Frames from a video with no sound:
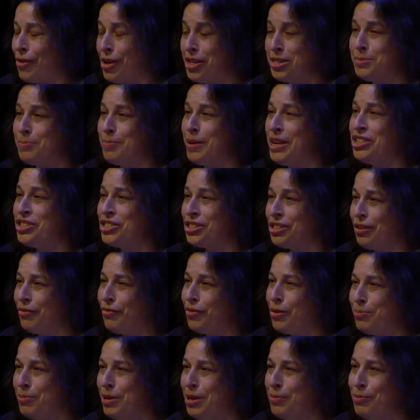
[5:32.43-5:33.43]
especially
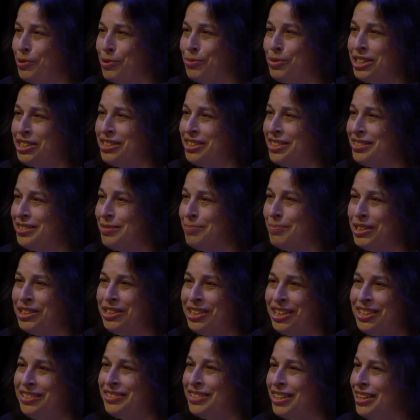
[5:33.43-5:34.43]
for people with
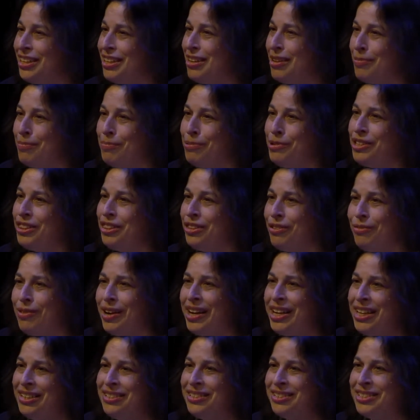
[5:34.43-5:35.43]
disabilities. Put the
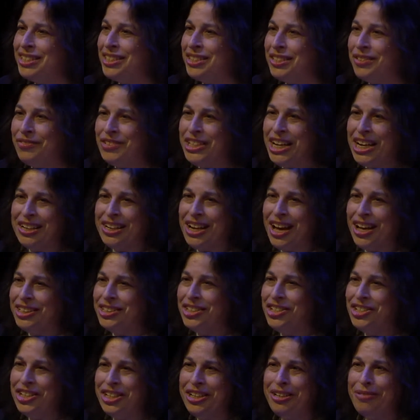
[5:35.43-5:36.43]
right assistive
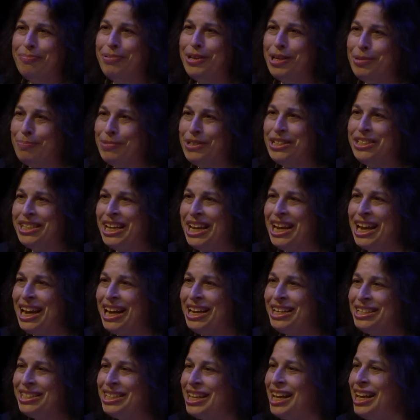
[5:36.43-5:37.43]
technology in people's
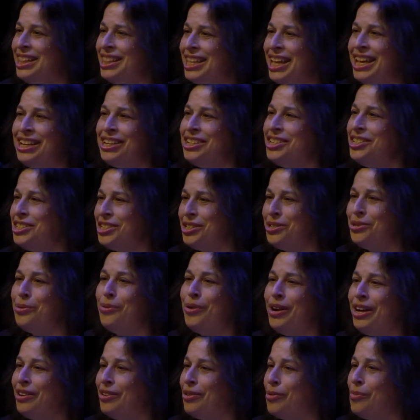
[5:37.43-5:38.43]
hands, and they can
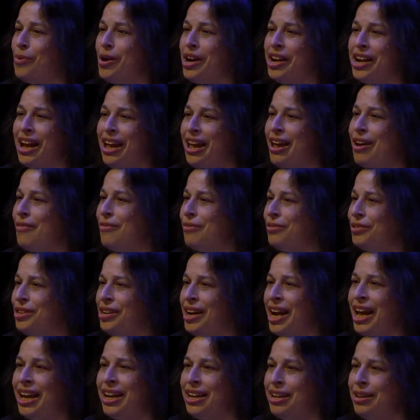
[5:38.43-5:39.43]
do whatever
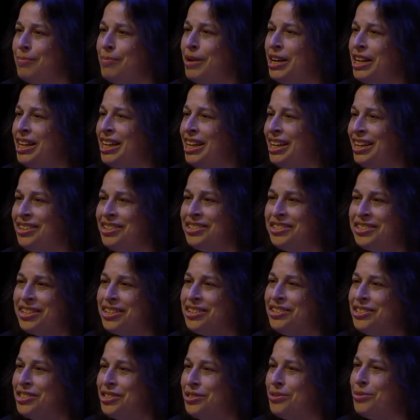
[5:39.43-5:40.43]
anybody else
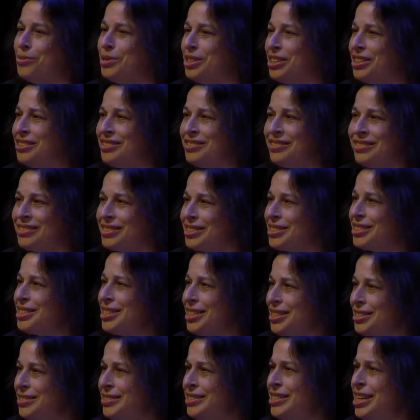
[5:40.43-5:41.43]
can do with this
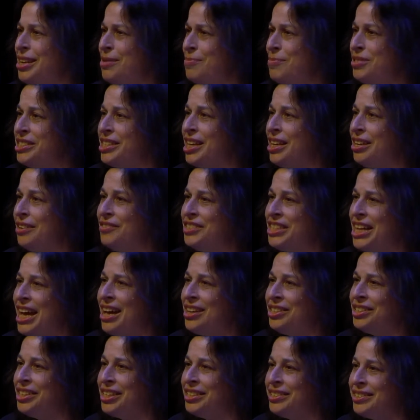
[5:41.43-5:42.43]
same set of
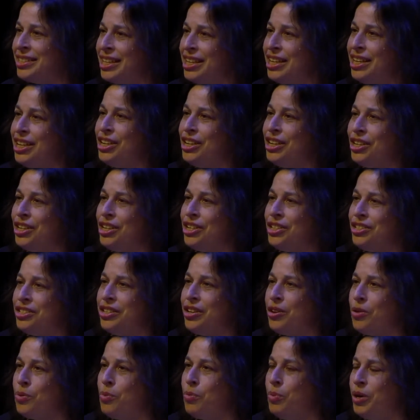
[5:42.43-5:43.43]
talents.
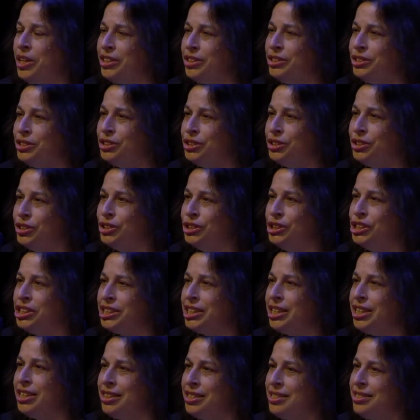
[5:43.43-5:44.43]
So we
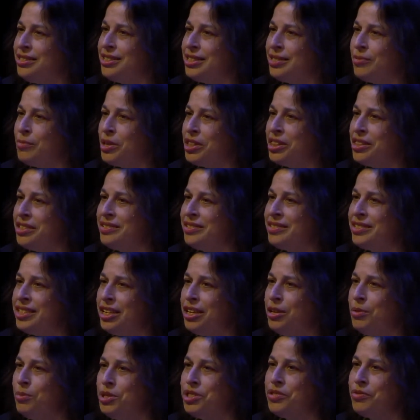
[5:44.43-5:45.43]
looked at this, what the
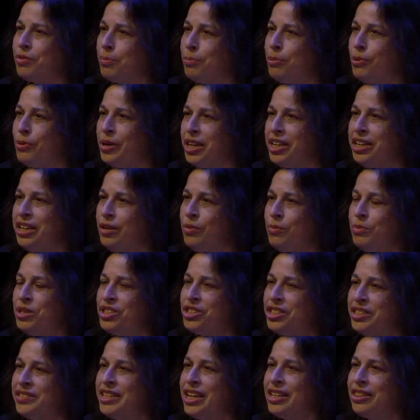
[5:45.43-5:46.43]
city was reporting,
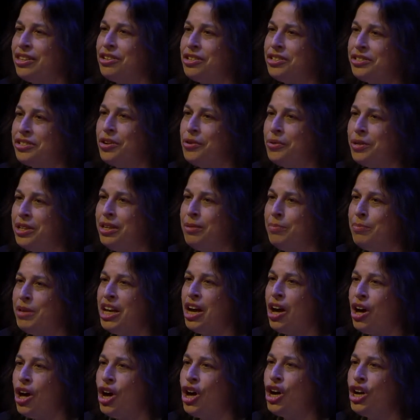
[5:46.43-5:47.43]
which is that there's going to be
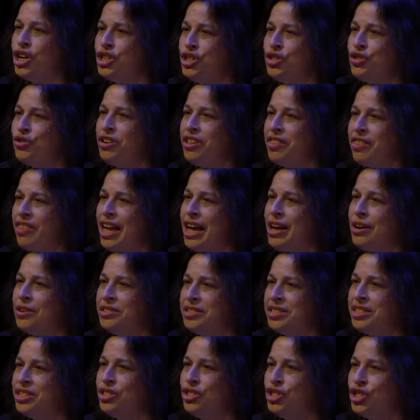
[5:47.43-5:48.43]

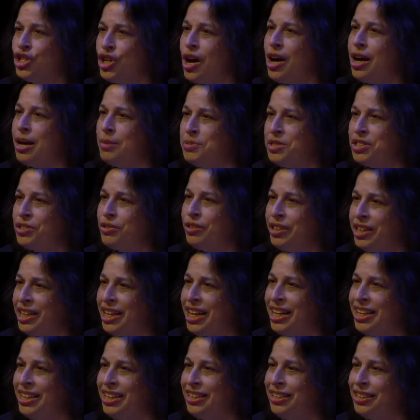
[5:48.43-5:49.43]
100,000 jobs
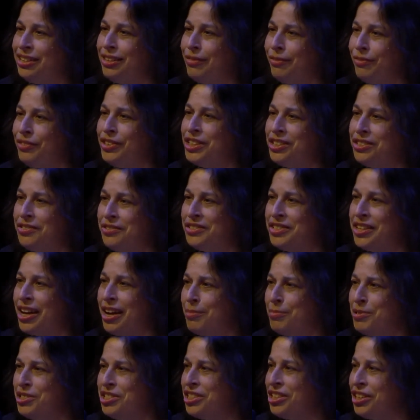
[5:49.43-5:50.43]
created in the field of
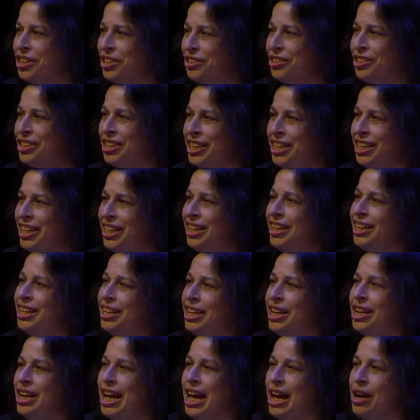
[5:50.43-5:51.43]
cybersecurity,
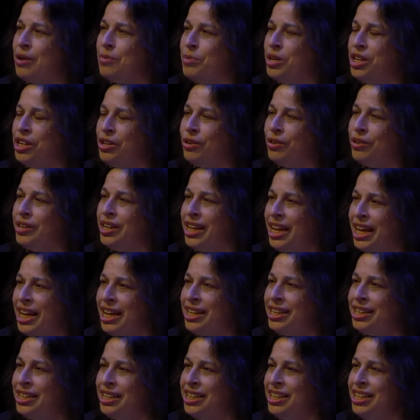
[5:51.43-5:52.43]
and we
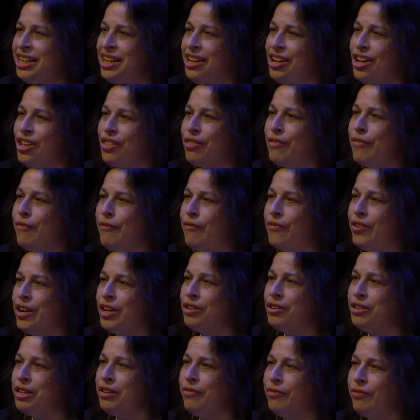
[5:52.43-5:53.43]
created the
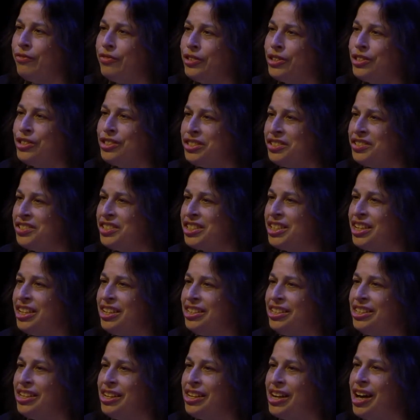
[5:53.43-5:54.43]
very first
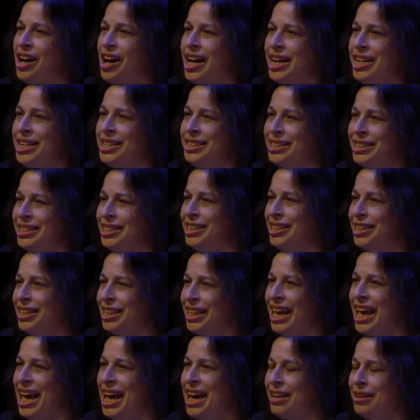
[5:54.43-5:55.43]
IT
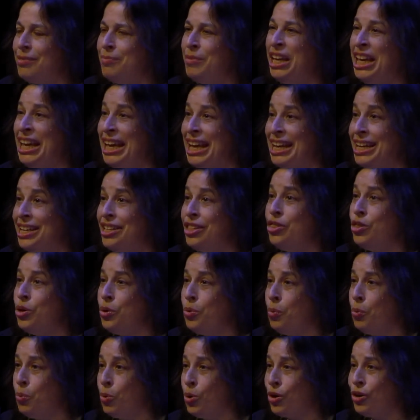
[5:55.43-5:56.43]
academy in the
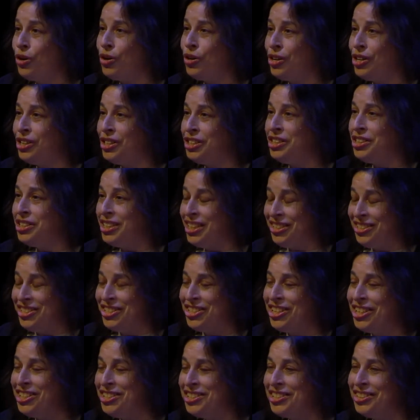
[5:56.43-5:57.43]
world. It
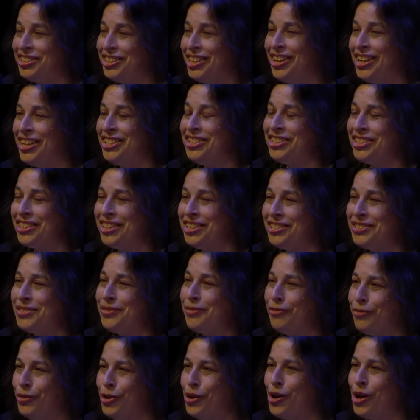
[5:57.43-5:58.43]
just launched this
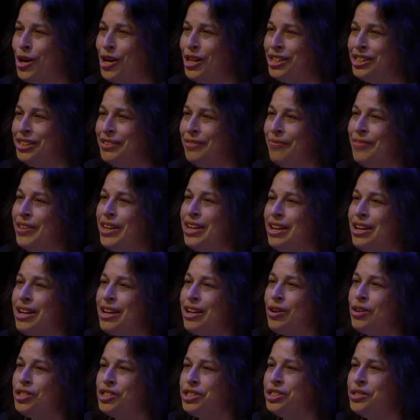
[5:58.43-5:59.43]
fall
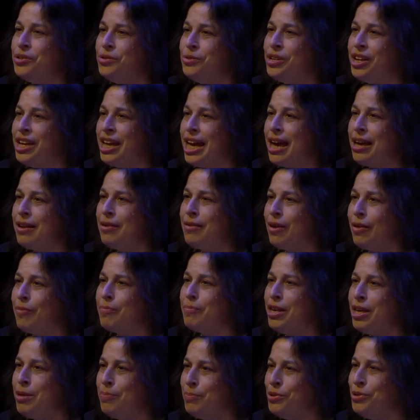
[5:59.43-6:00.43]
to get
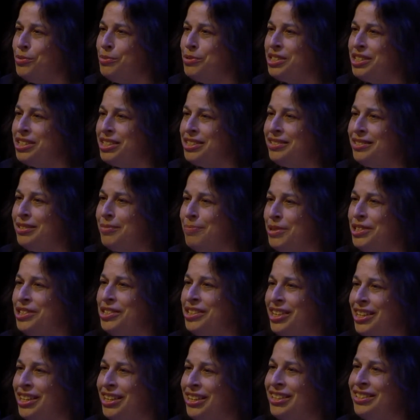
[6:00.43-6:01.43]
people with
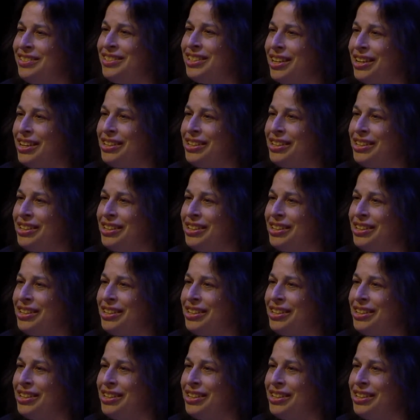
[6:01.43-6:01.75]
disabilities